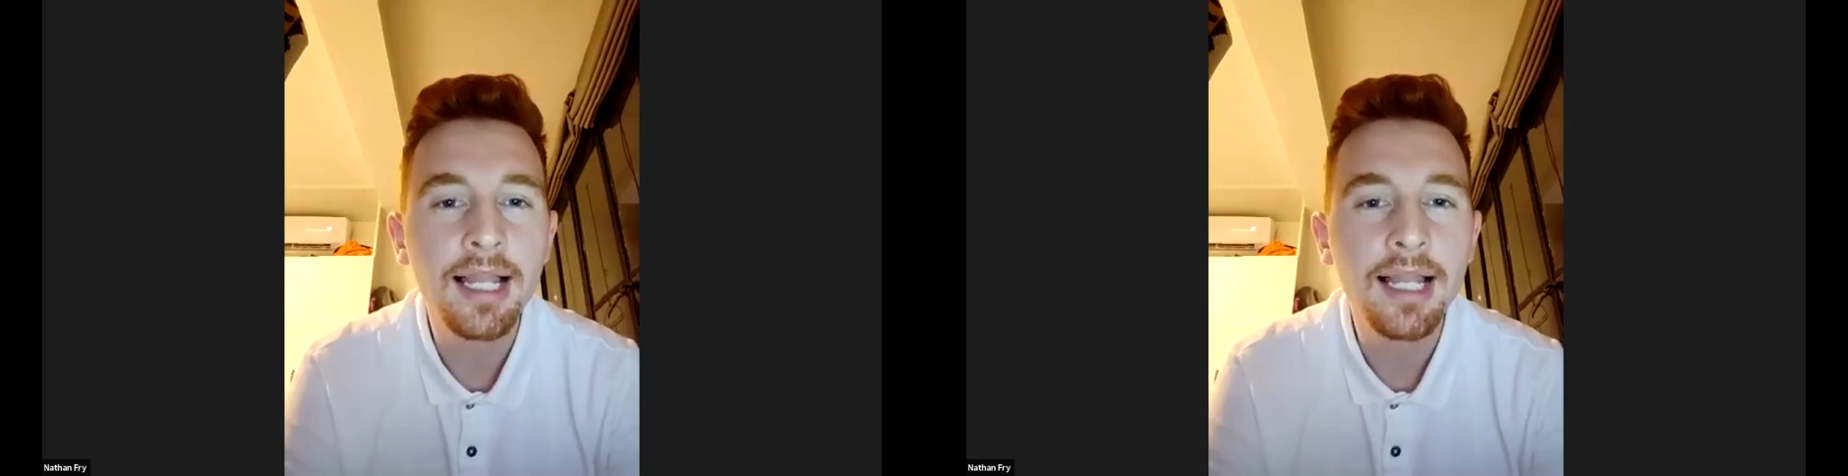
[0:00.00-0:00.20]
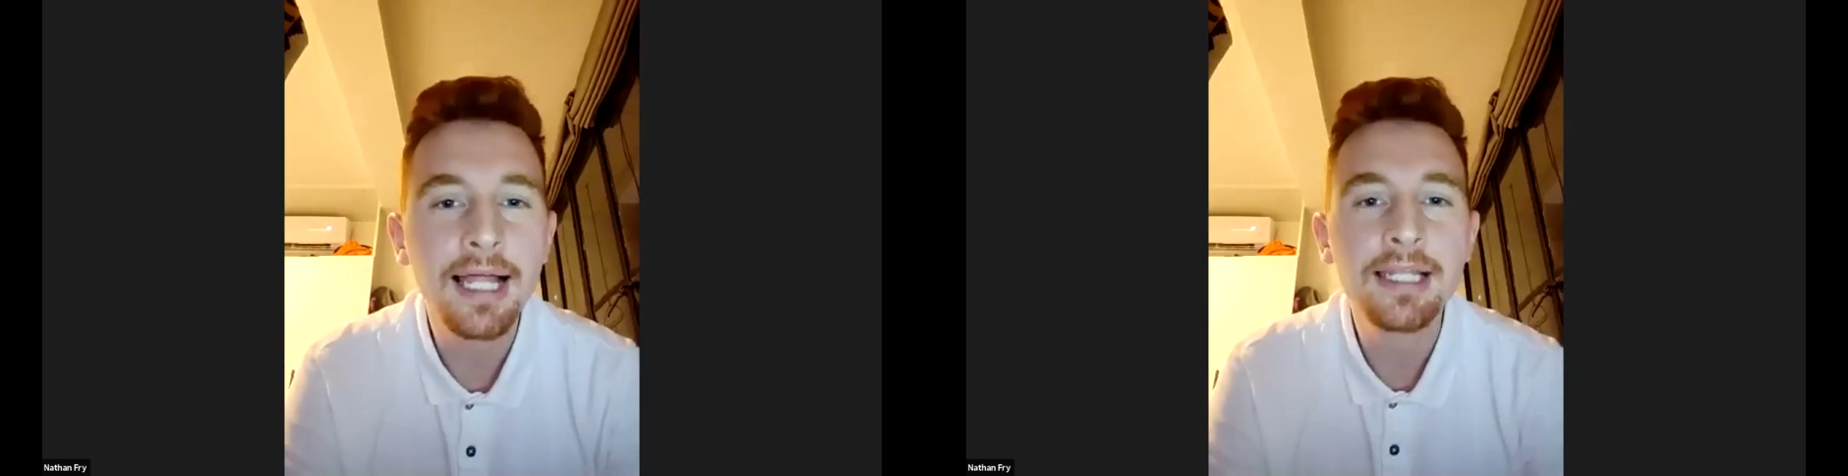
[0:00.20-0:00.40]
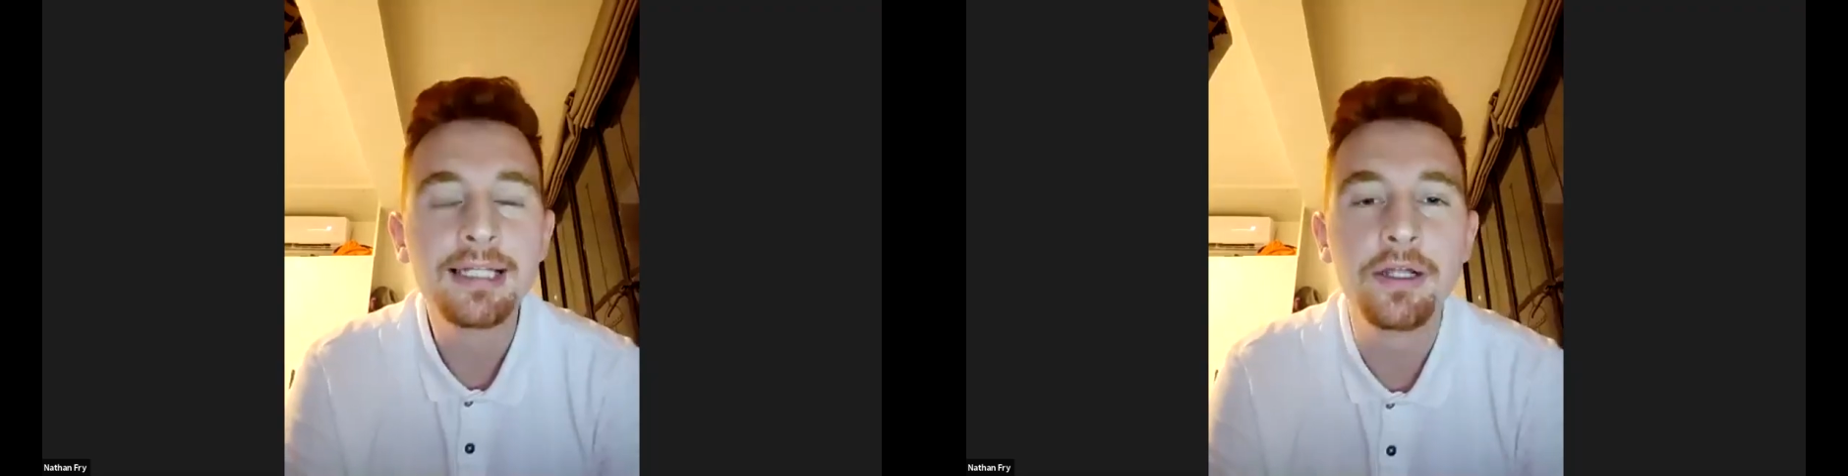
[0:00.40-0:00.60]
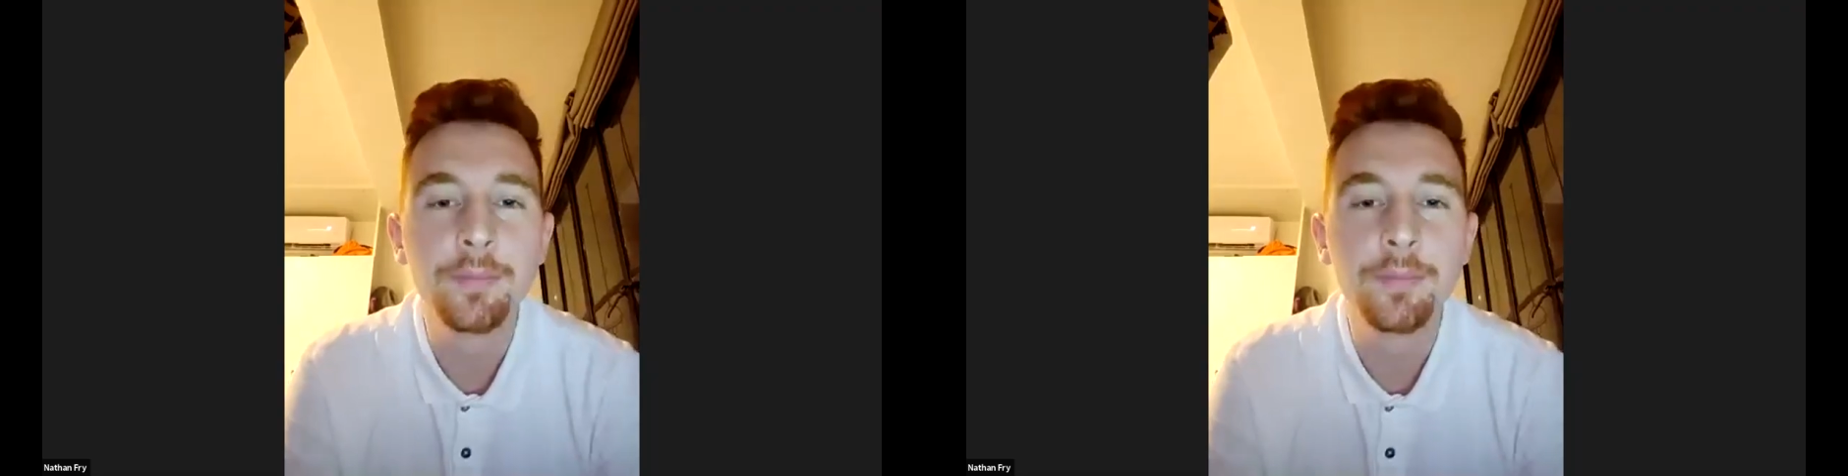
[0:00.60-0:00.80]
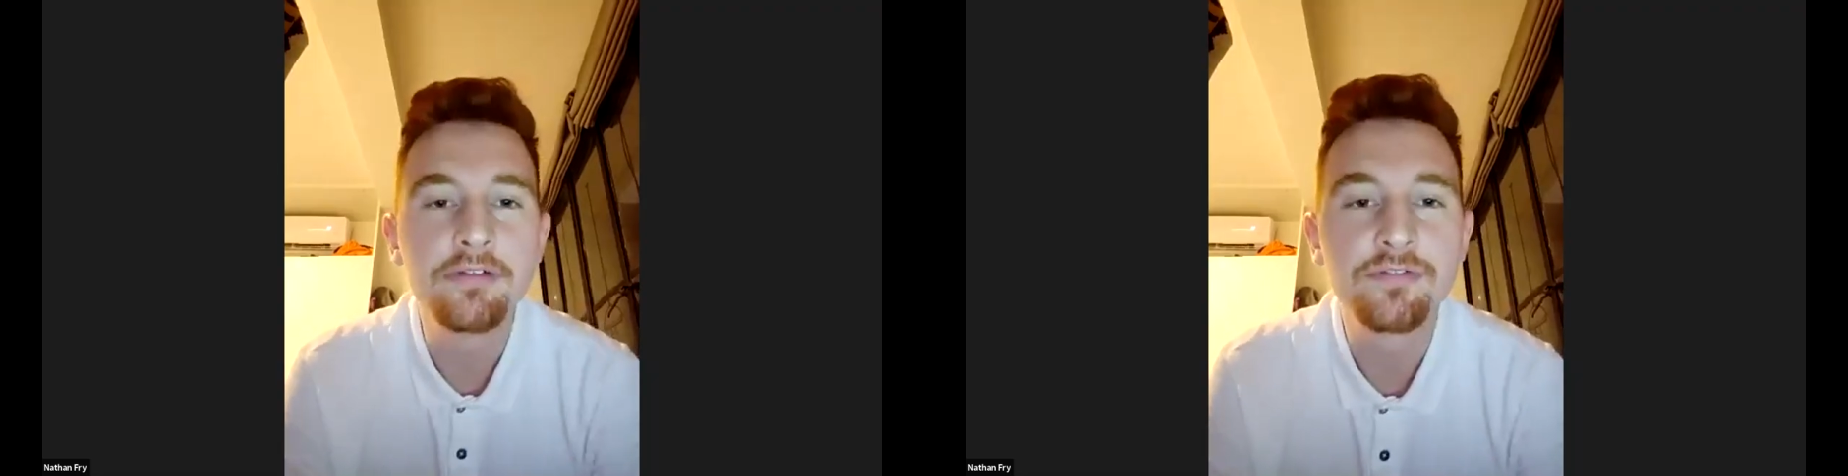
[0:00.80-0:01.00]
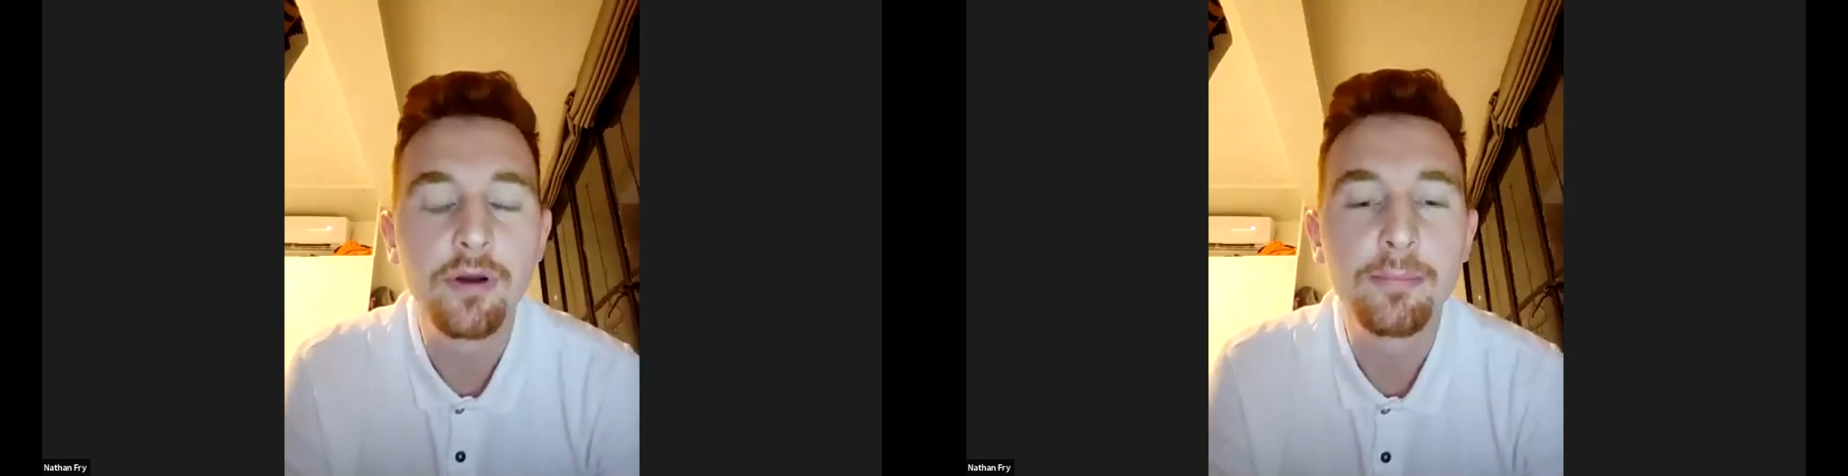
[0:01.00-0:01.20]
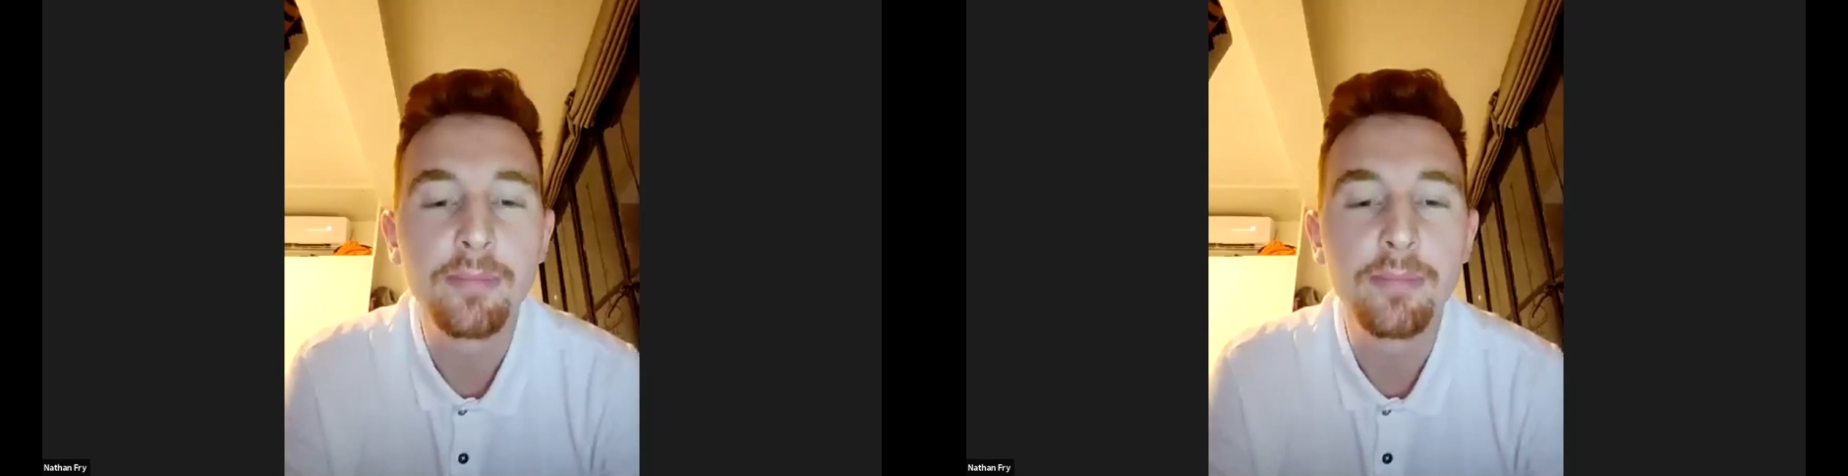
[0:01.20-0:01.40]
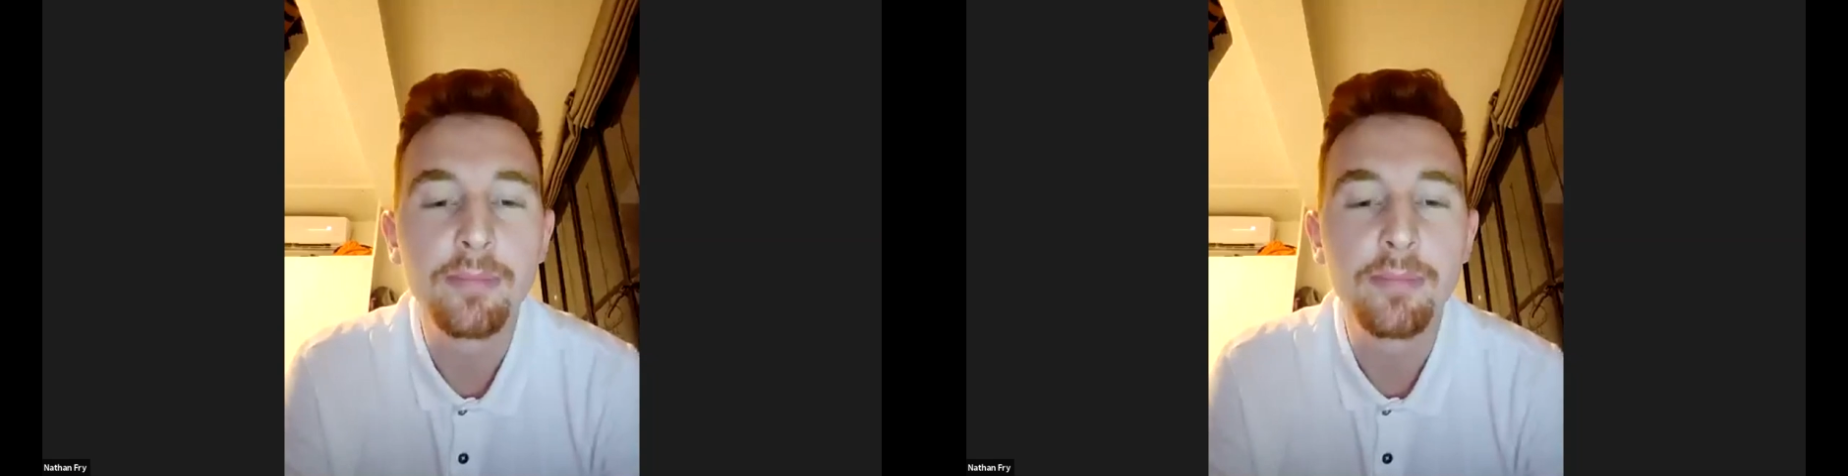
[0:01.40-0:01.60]
little bit from my
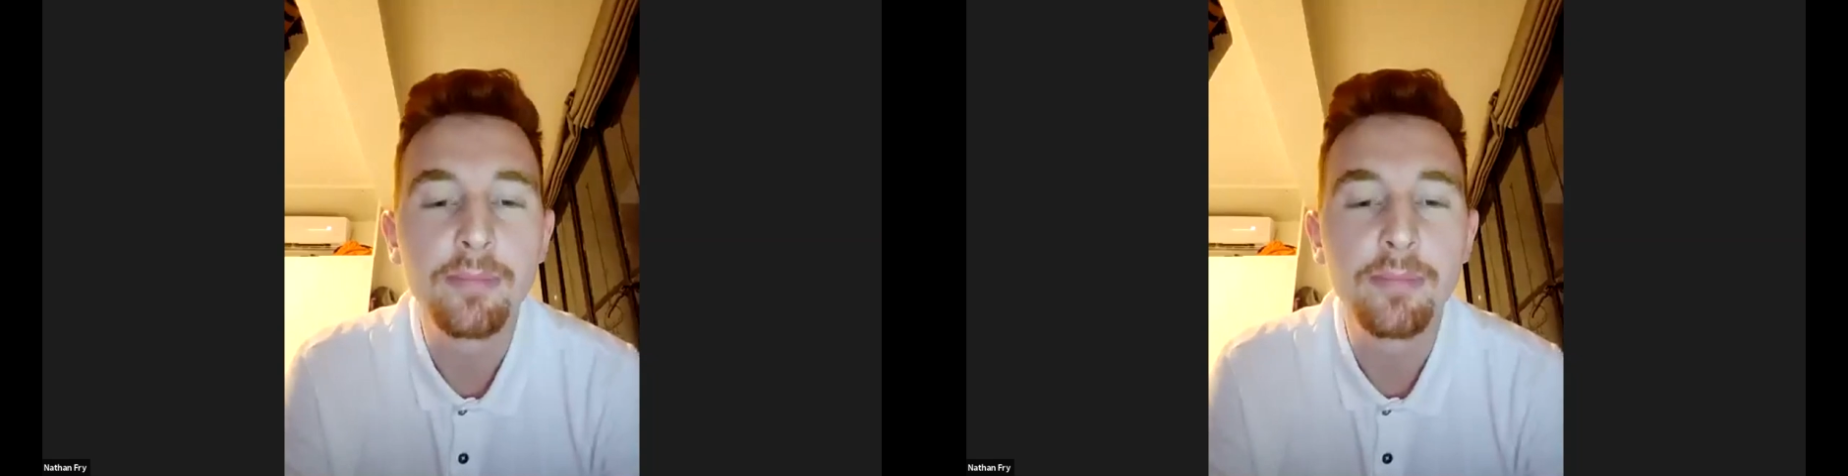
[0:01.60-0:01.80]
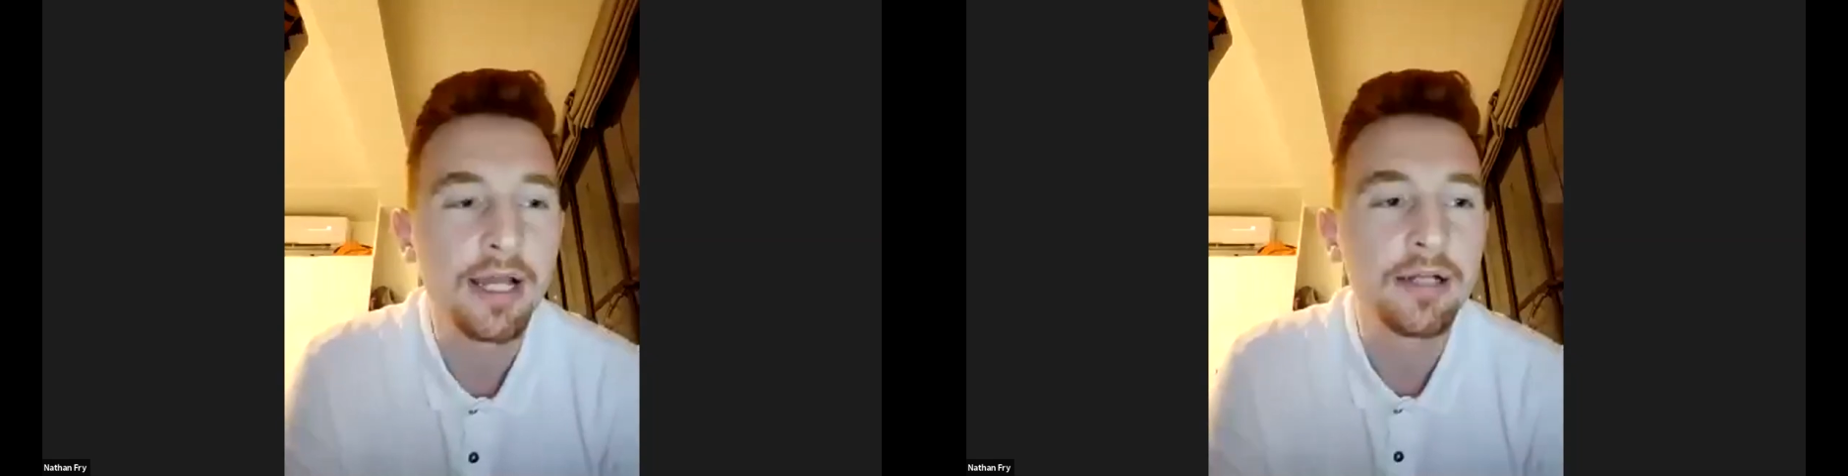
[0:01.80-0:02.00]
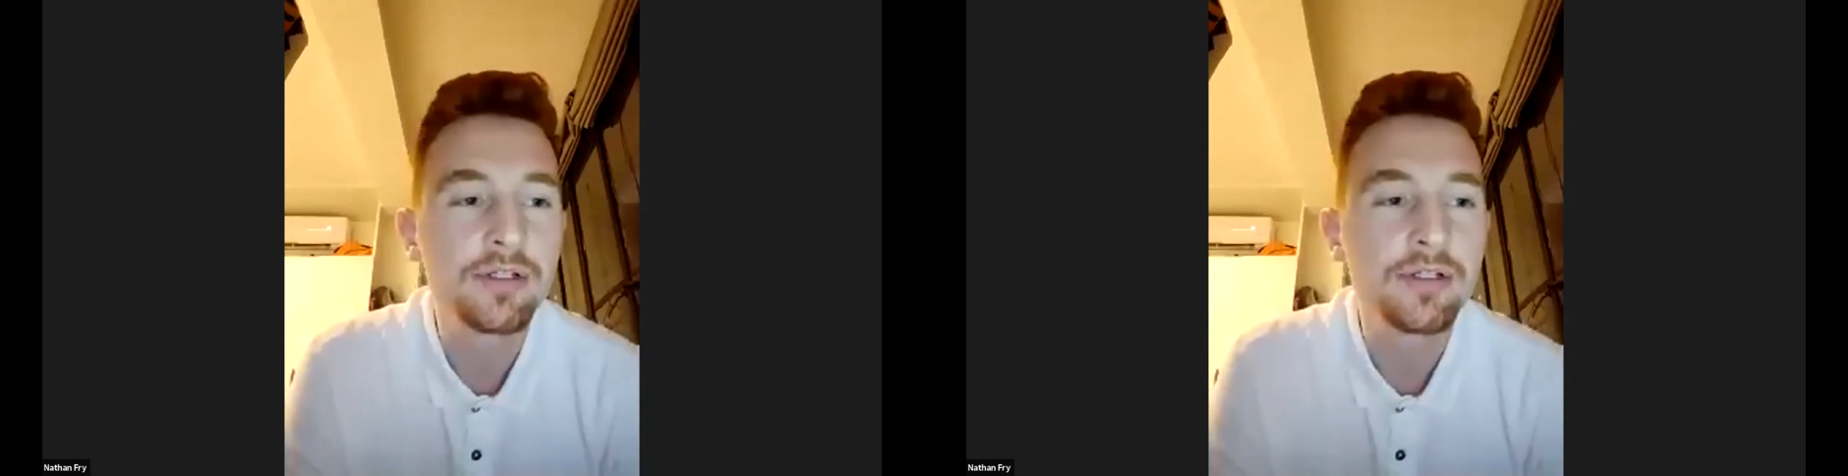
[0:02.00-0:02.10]
school in China.